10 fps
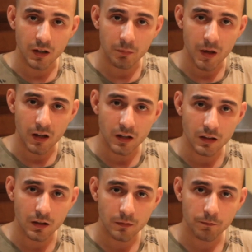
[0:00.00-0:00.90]
make it,
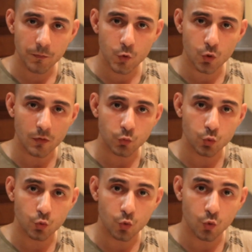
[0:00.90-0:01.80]
you have
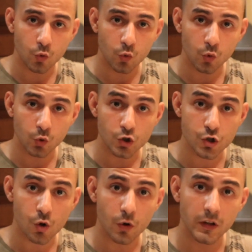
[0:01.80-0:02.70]
to
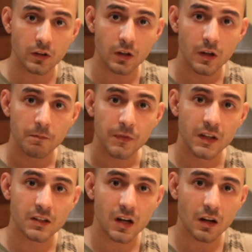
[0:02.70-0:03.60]
store it
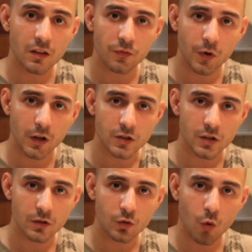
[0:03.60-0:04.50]
inside the fridge.
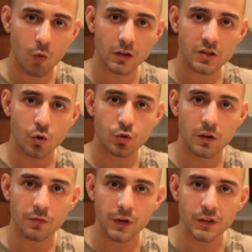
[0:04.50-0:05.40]
No outside
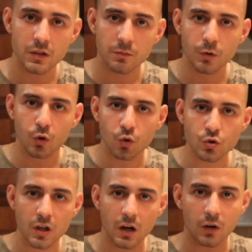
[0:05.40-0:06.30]
the fridge,
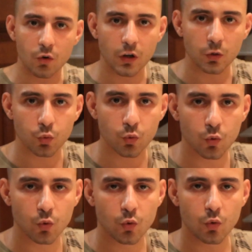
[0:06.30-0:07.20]
because they are gonna
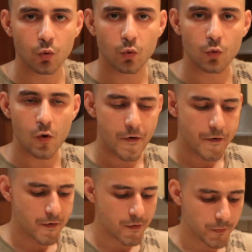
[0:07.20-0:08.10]
to
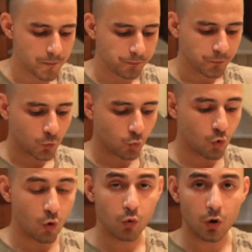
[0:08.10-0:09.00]

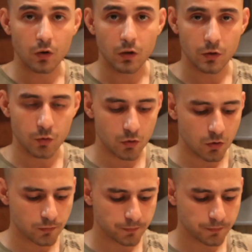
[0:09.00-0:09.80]
go wrong, you know.